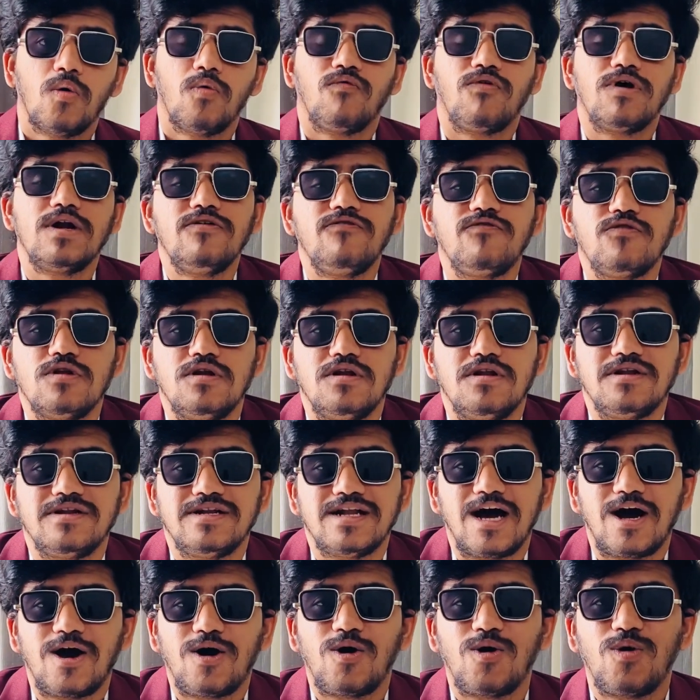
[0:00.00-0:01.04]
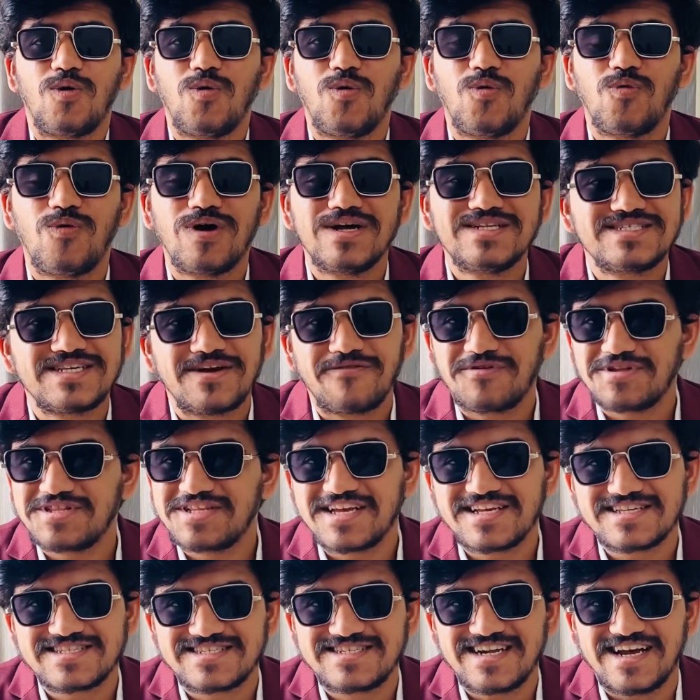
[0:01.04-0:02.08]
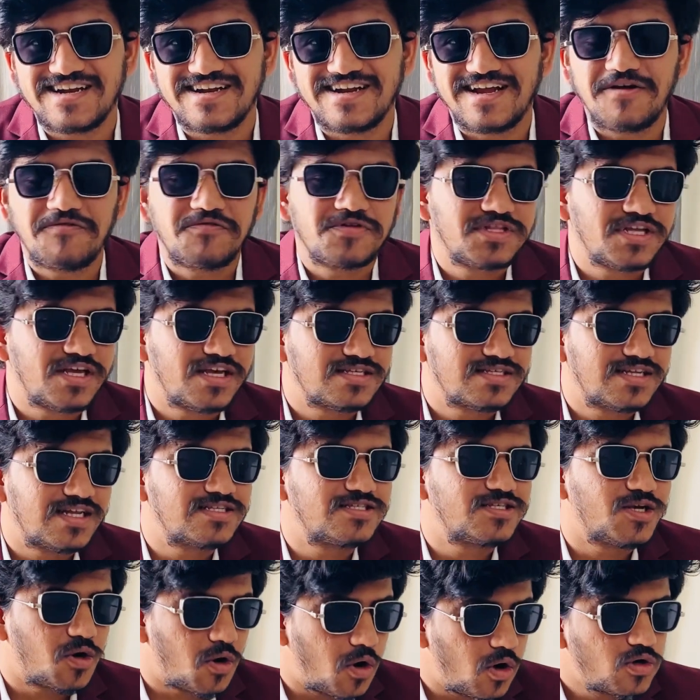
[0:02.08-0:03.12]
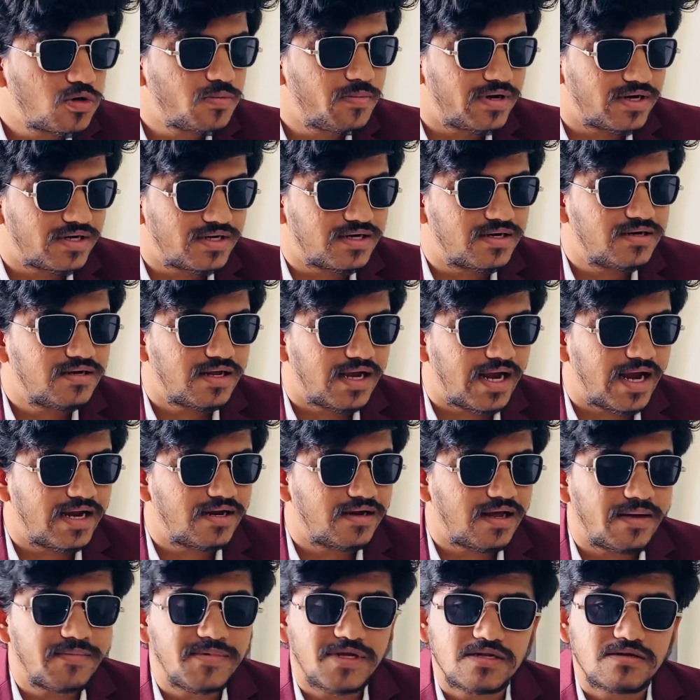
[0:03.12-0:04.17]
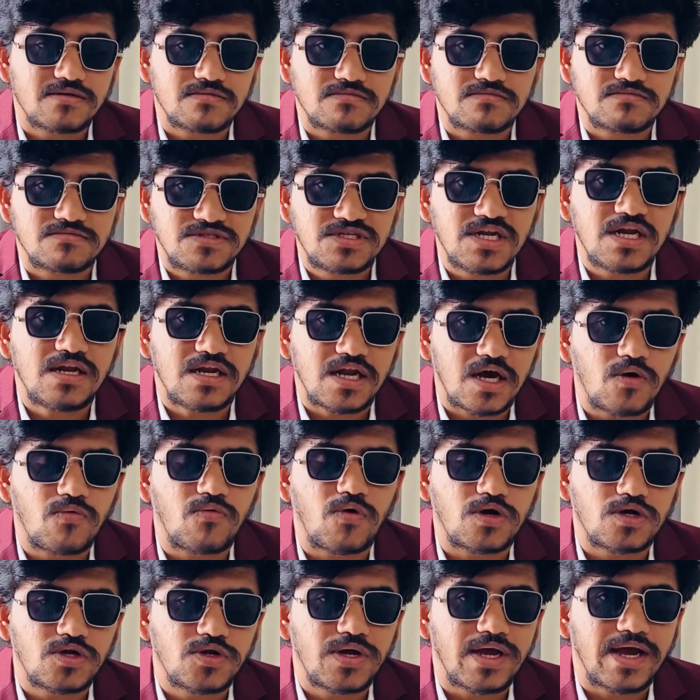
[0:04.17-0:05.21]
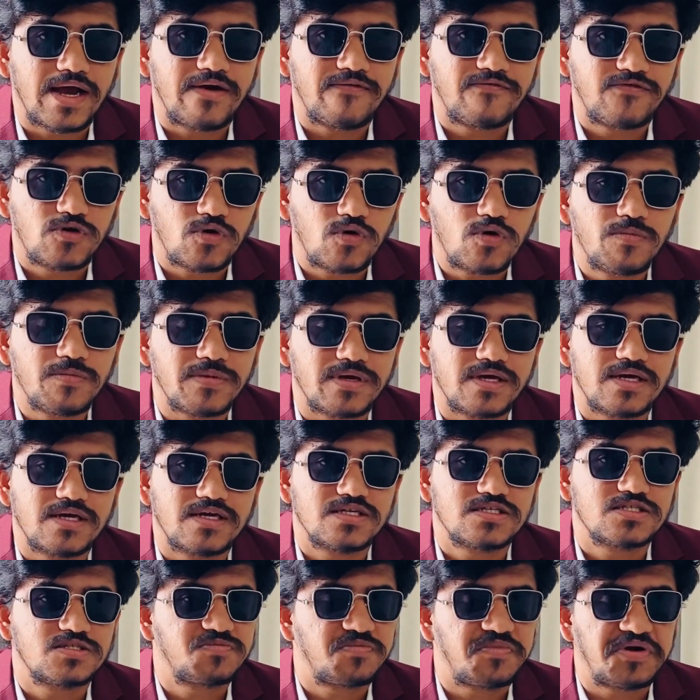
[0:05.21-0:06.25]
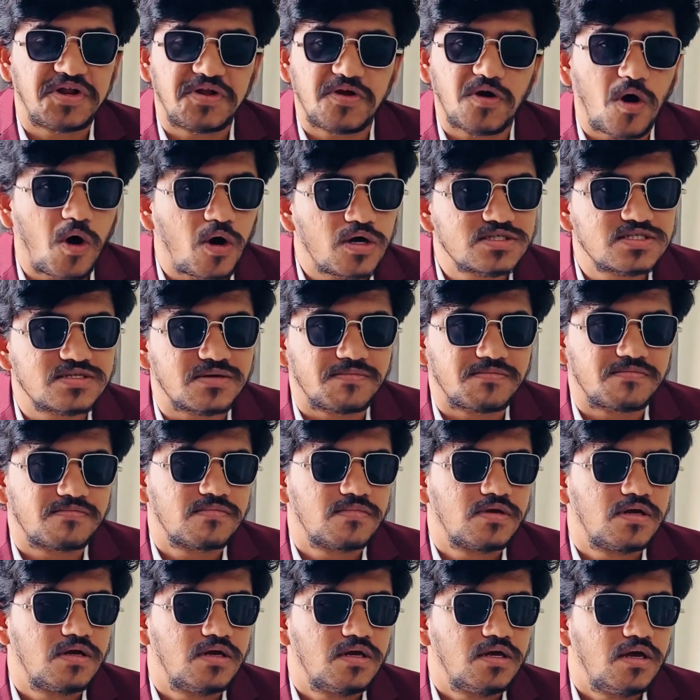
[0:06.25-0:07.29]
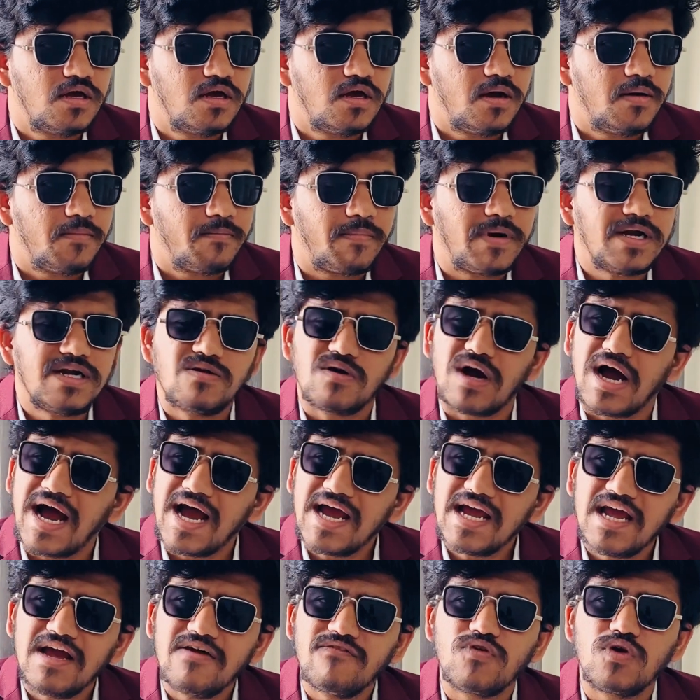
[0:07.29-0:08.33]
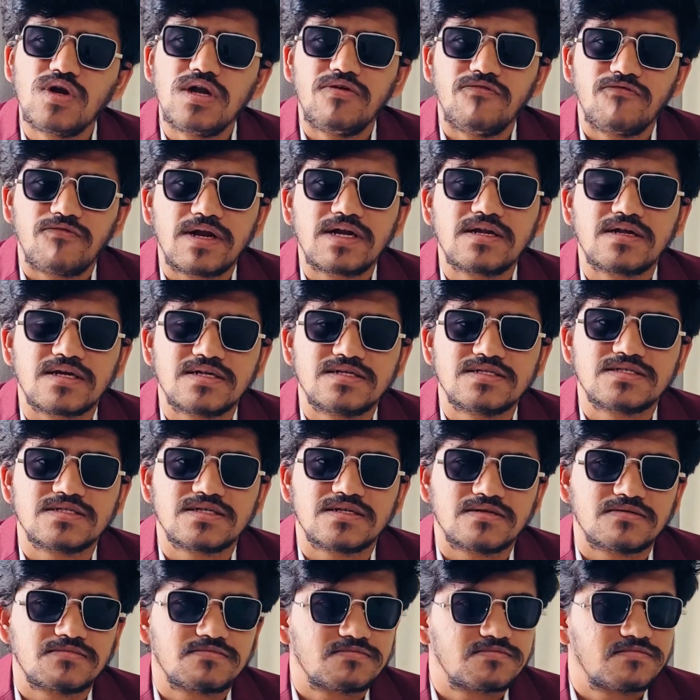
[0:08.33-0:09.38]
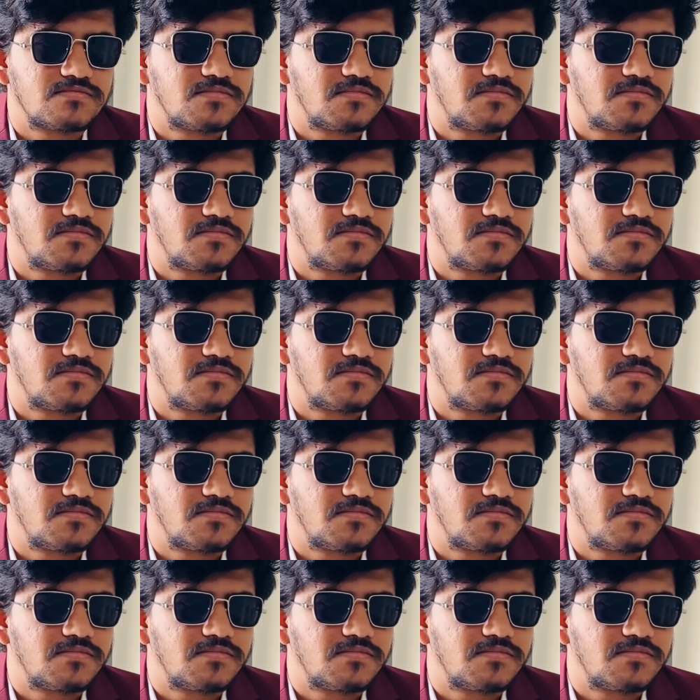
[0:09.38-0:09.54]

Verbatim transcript: Wonderful. Now, once everything is done, everything is, let's say, automated. And I mean, till now, what you have told me is pretty awesome. But I have only one concern.